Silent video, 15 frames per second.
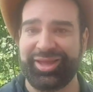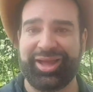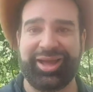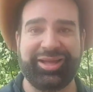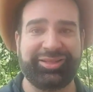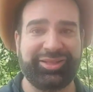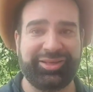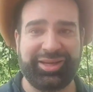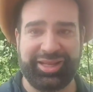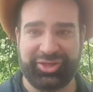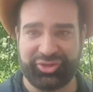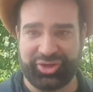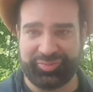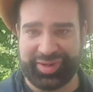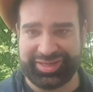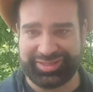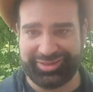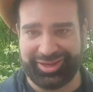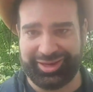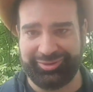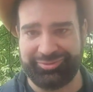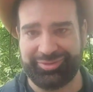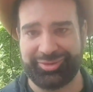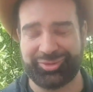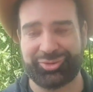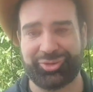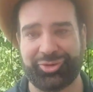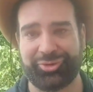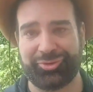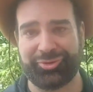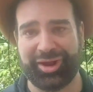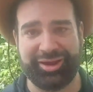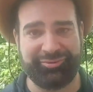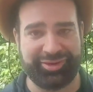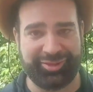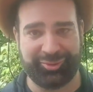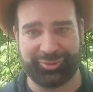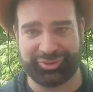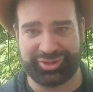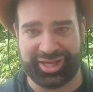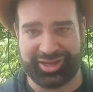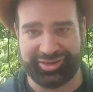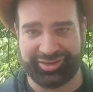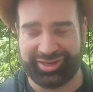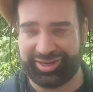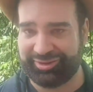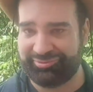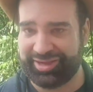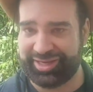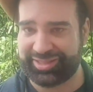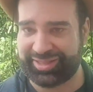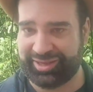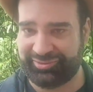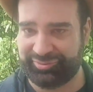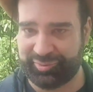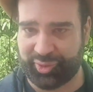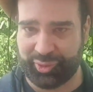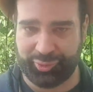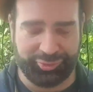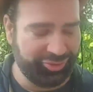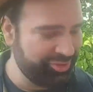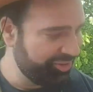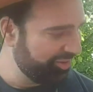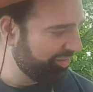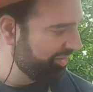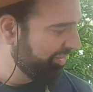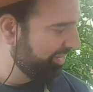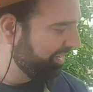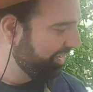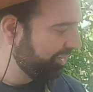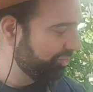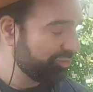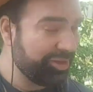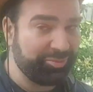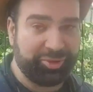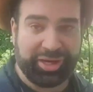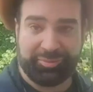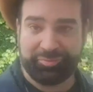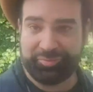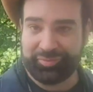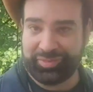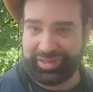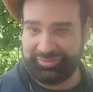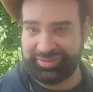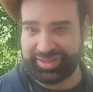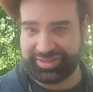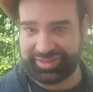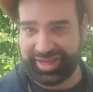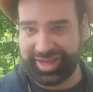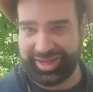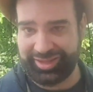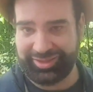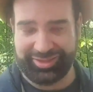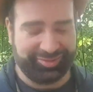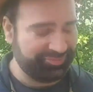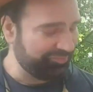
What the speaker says: I didn't injure myself, so everything was done in a very safe mode. So I'm gonna leave it aside.